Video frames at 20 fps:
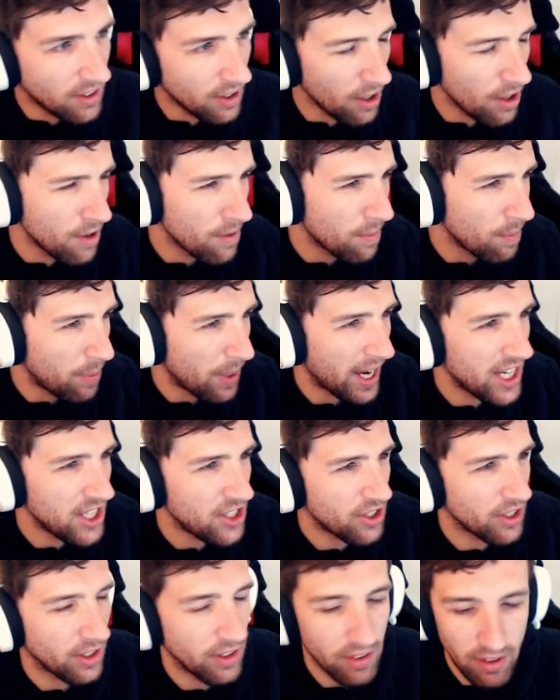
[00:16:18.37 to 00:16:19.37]
so
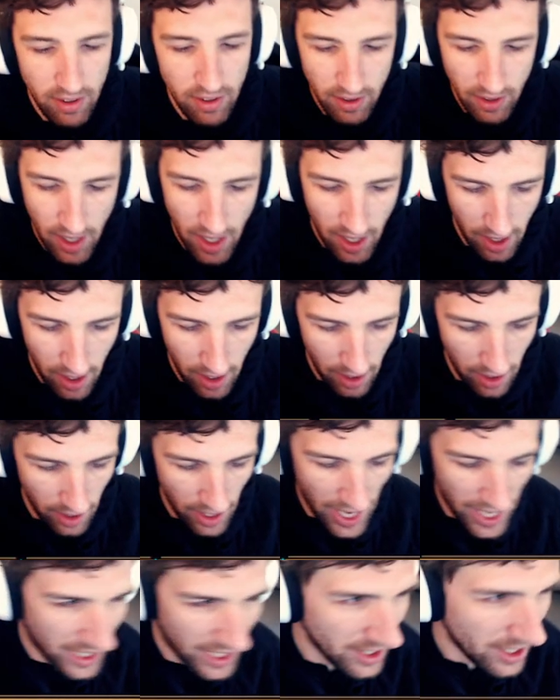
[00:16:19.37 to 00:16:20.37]
patience. Uh,
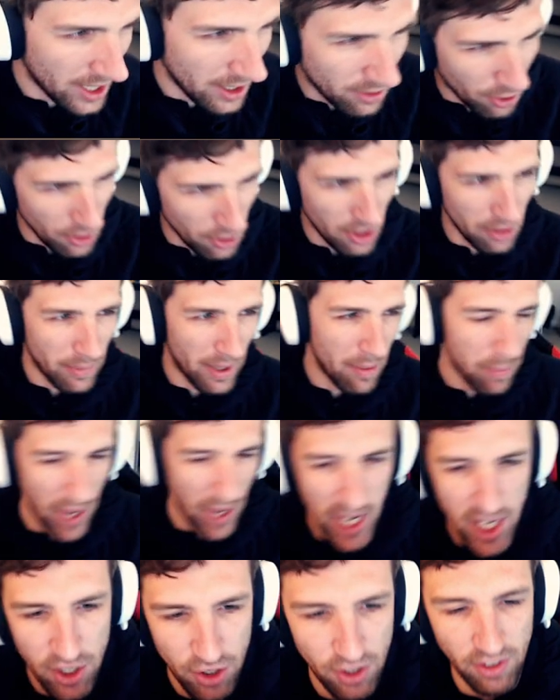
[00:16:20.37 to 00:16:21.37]
how can I talk about
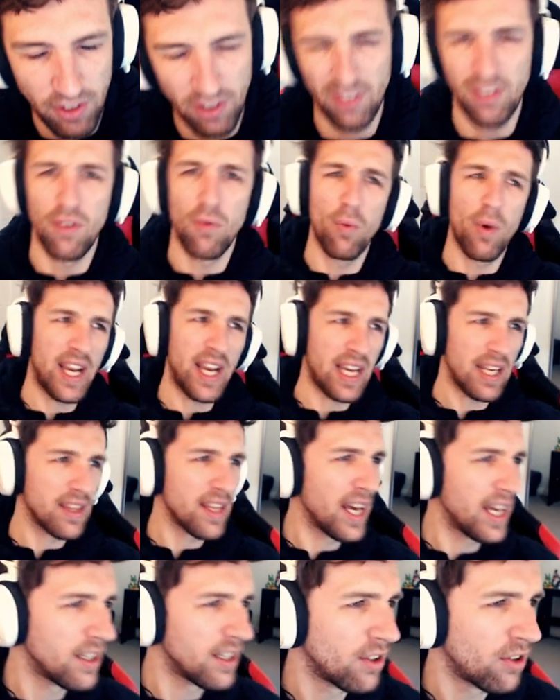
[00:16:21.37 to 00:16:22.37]
patience in a way
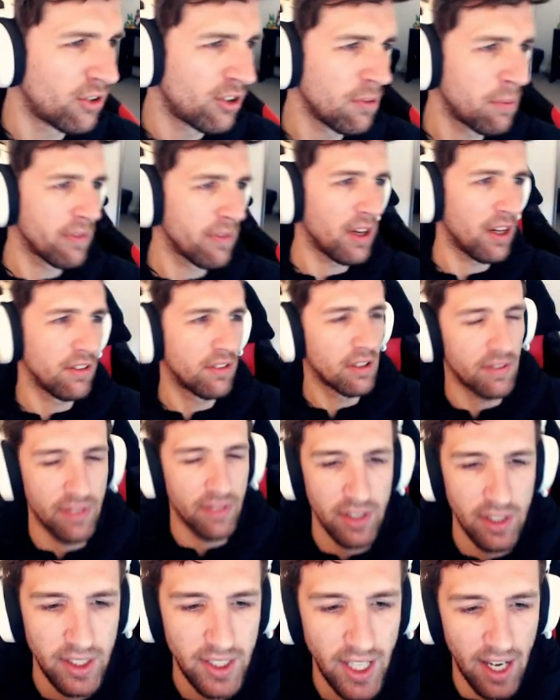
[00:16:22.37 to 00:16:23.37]
that is super relative
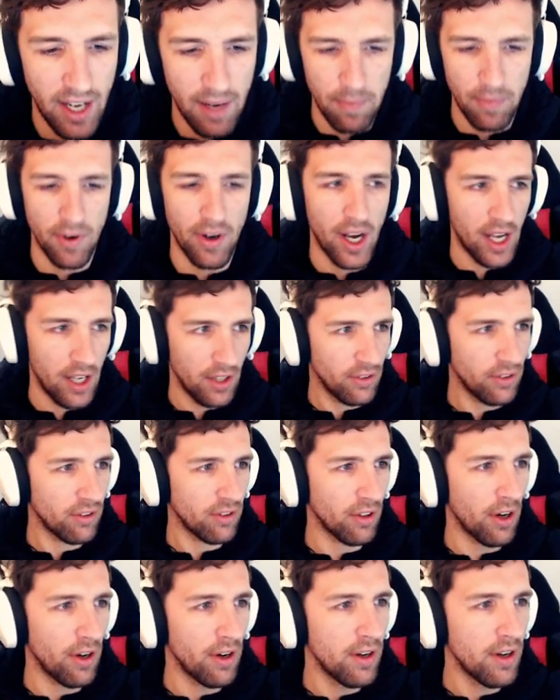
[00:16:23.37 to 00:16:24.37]
to the game, right?
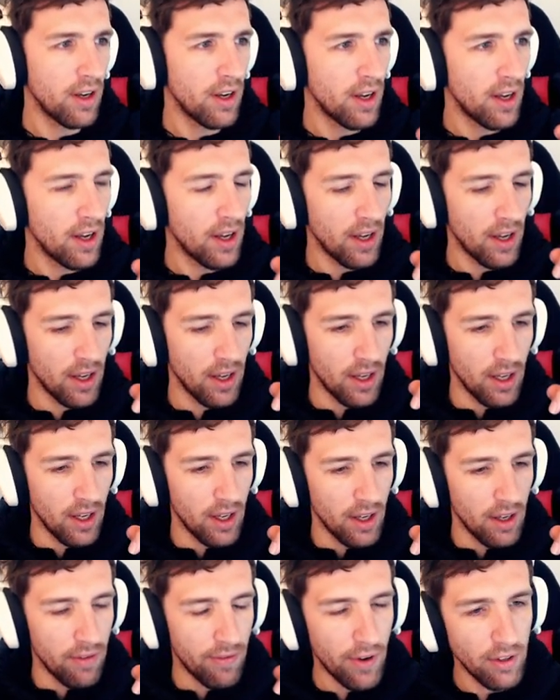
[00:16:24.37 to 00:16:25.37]
So,
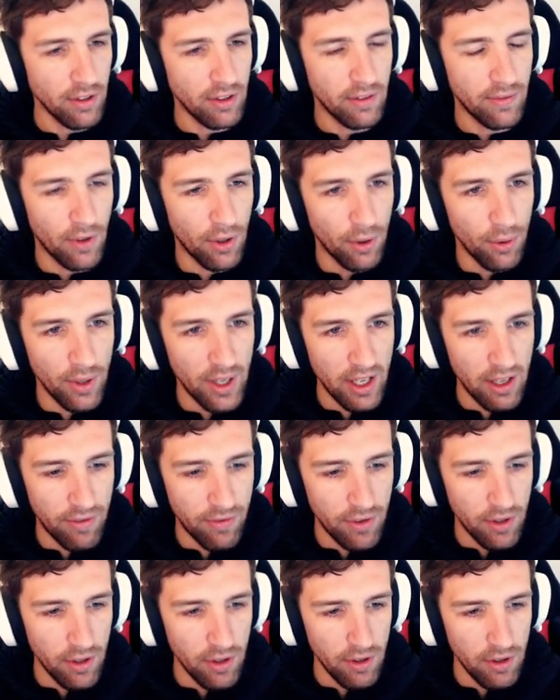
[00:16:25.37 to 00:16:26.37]
first of all,
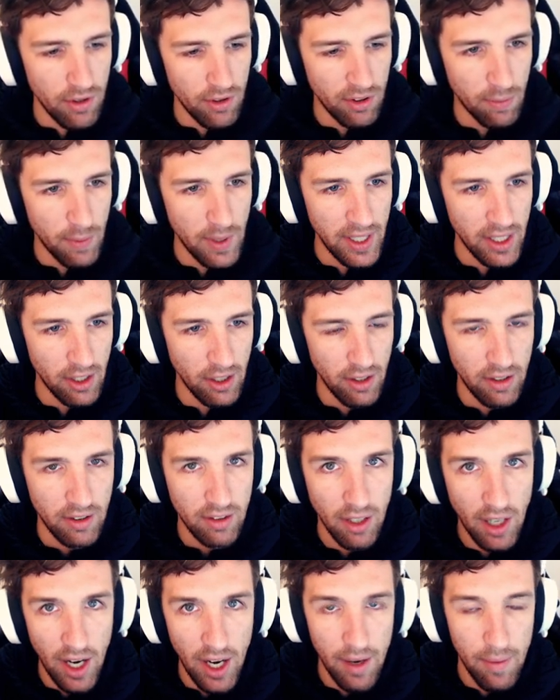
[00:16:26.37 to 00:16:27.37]
if you spend a lot of
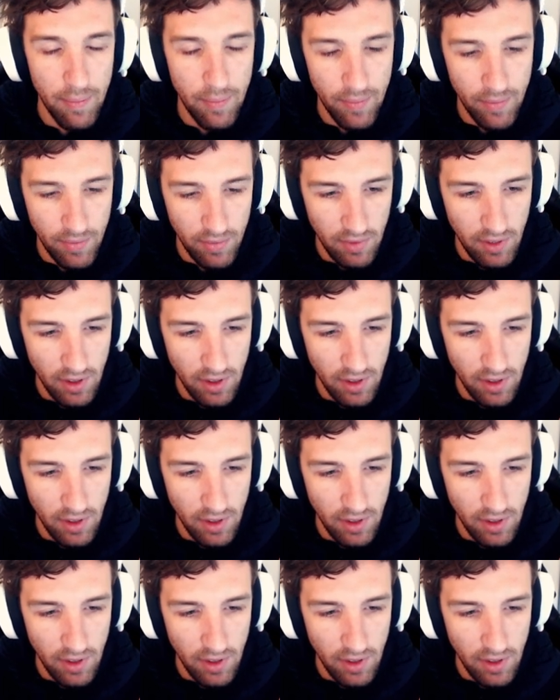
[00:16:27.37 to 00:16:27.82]
time